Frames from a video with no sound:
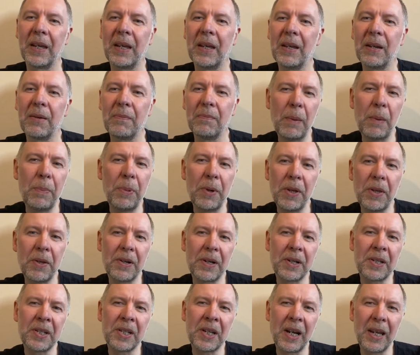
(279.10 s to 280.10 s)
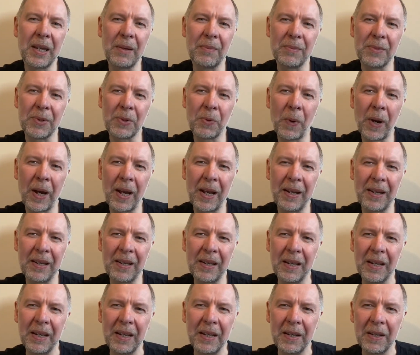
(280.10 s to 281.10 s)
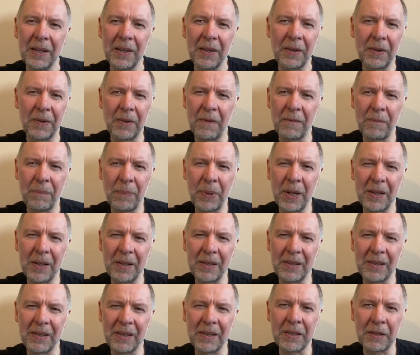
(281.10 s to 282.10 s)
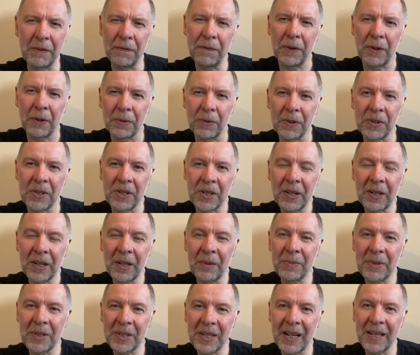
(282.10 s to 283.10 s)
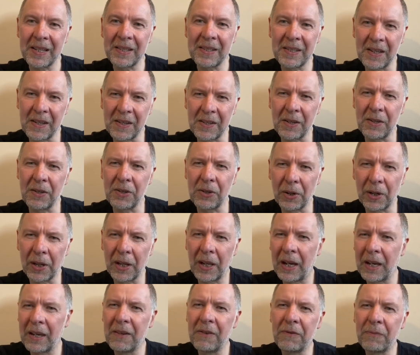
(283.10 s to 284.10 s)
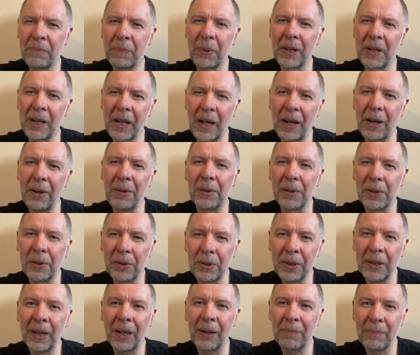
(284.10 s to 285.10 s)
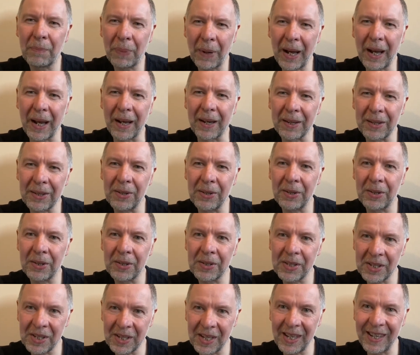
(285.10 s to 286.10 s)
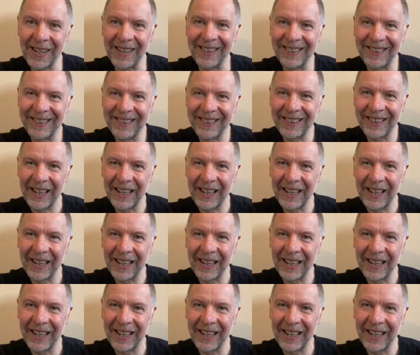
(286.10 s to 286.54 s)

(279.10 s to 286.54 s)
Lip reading: Maybe there are times when there have been difficult circumstances in your life, but now looking back, you can see